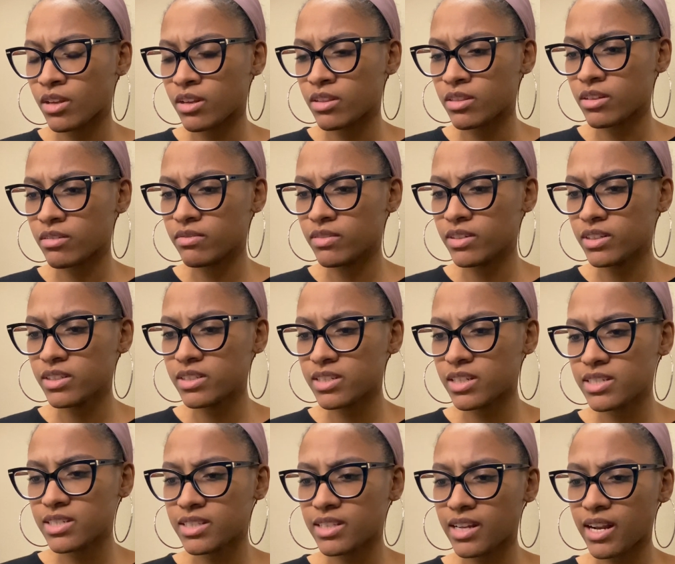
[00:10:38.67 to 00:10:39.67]
the
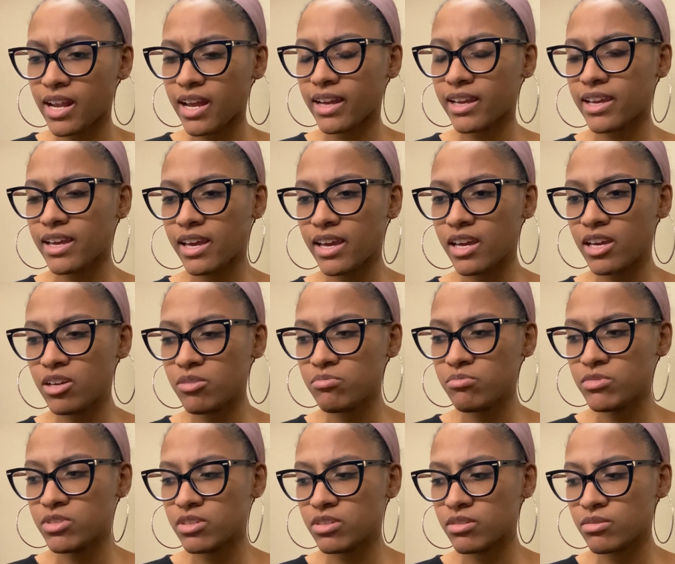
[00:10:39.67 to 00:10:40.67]
realization that I came
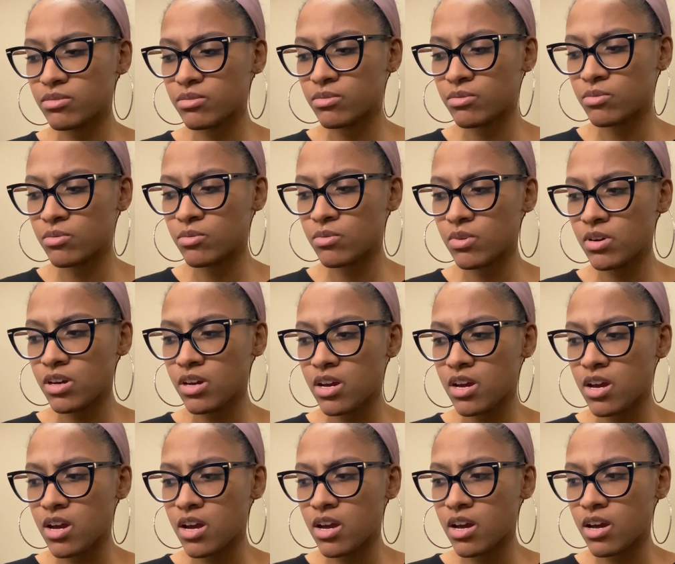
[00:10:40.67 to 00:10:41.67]
to
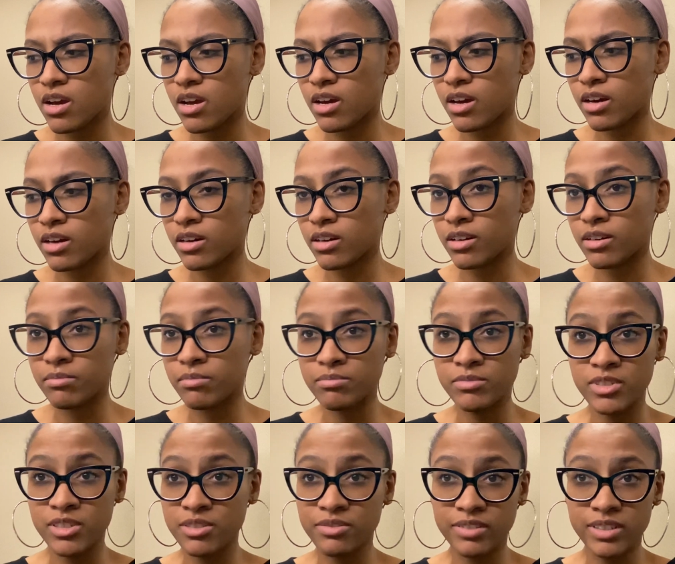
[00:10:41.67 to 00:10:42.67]

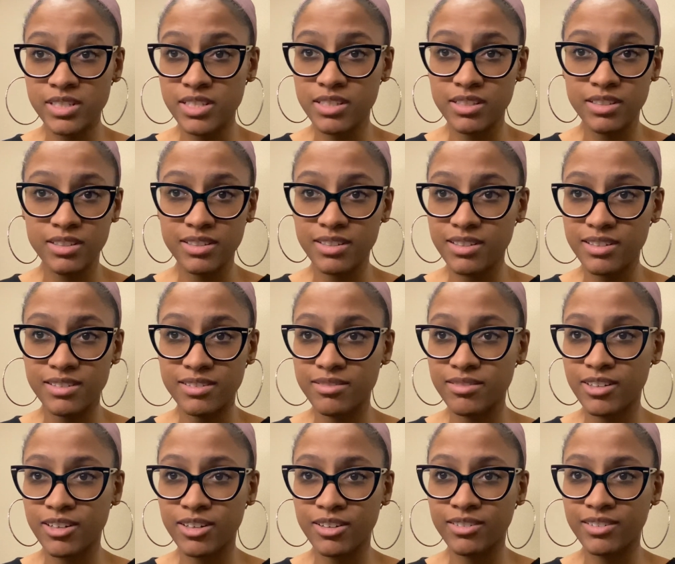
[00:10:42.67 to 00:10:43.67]
just recently,
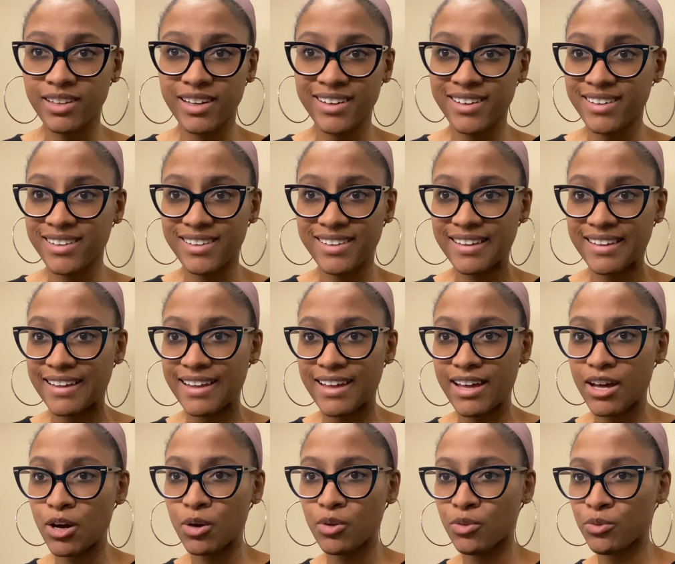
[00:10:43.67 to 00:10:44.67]
like
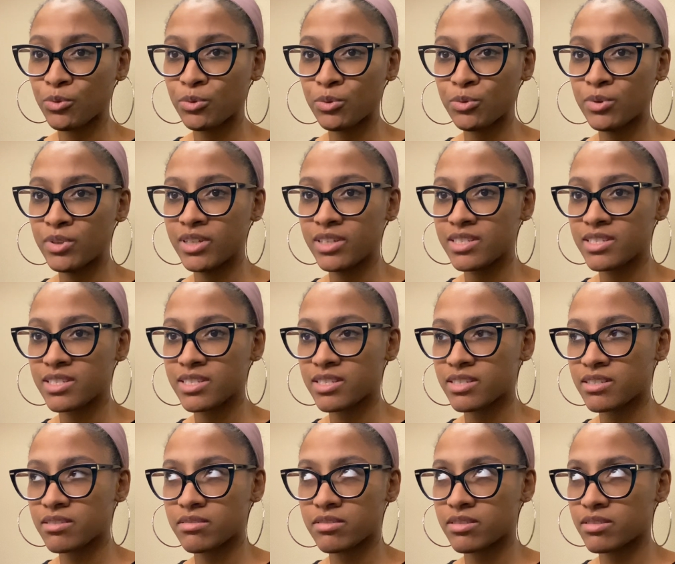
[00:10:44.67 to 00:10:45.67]
through
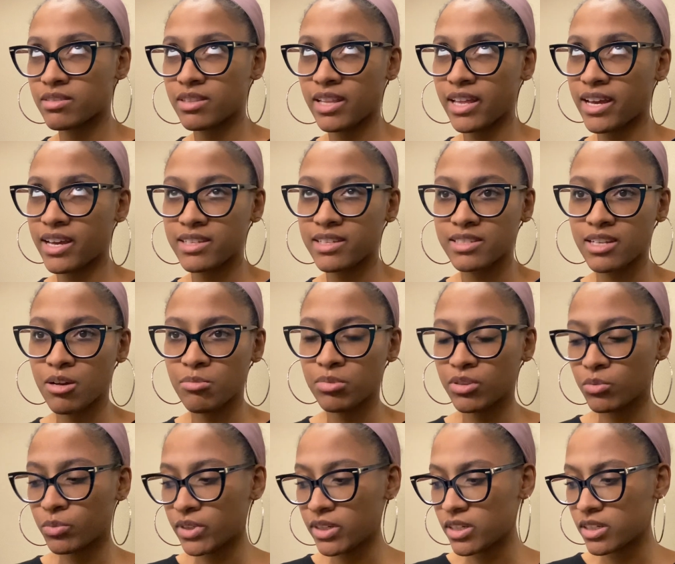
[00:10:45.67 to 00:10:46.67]
this last couple of
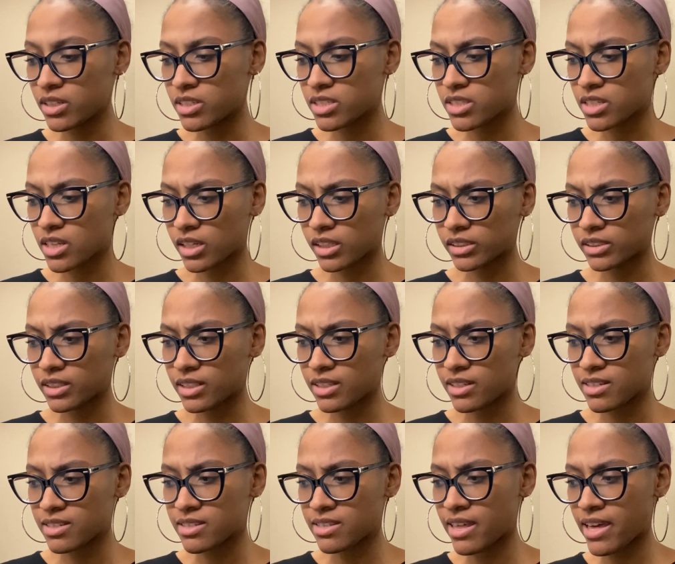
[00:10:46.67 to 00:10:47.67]
weeks,
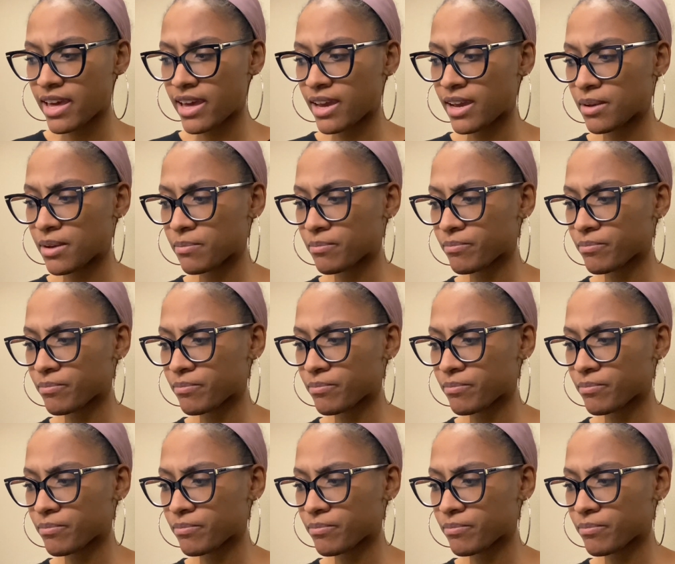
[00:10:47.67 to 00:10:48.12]
is that